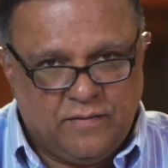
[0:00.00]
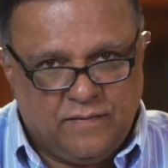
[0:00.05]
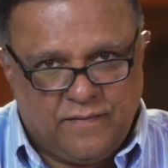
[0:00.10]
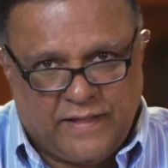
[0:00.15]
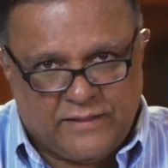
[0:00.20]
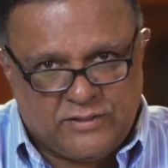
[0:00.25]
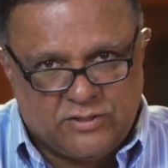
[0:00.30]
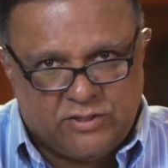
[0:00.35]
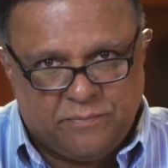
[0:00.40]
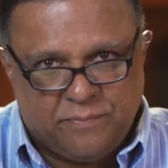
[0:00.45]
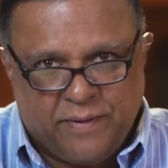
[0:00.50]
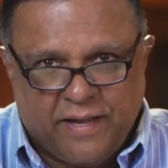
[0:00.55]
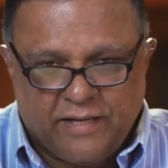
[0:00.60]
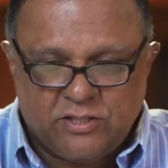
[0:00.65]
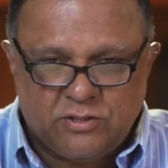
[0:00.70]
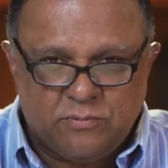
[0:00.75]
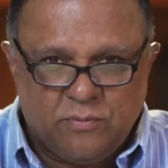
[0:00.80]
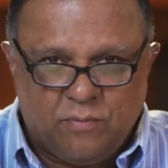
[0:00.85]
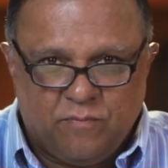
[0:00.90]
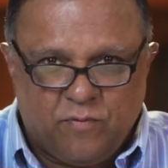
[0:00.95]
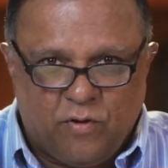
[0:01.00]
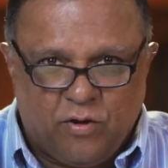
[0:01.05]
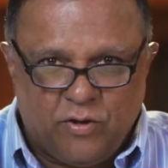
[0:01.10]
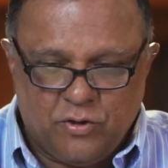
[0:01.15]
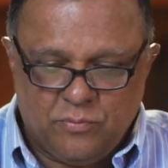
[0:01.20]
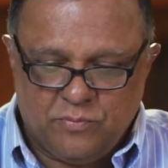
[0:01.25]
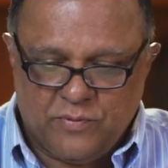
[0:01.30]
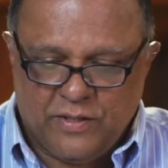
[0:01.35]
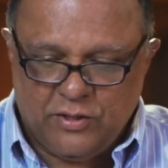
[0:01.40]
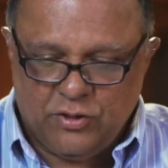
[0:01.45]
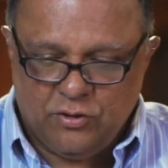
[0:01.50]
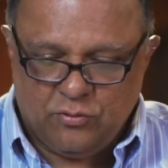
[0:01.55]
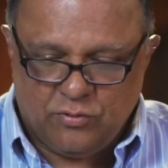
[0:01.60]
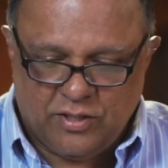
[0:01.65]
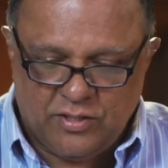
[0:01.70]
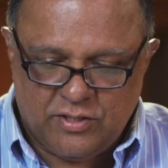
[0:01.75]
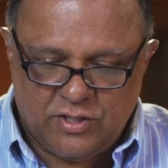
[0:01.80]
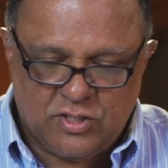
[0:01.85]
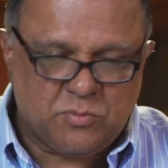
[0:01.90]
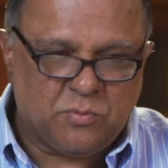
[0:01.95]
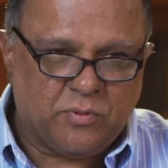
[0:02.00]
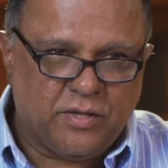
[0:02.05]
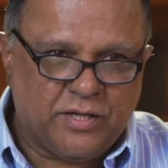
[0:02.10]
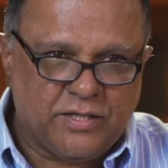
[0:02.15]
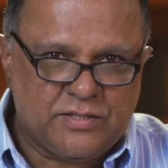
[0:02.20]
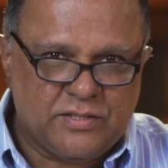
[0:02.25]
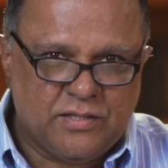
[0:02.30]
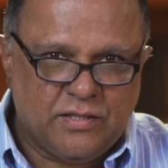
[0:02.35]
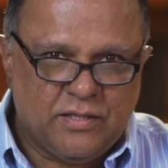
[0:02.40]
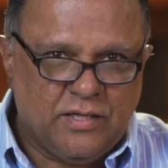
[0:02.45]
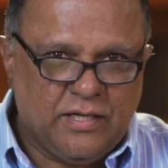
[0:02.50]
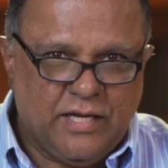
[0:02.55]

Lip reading: that's the maximum volume that you can displace.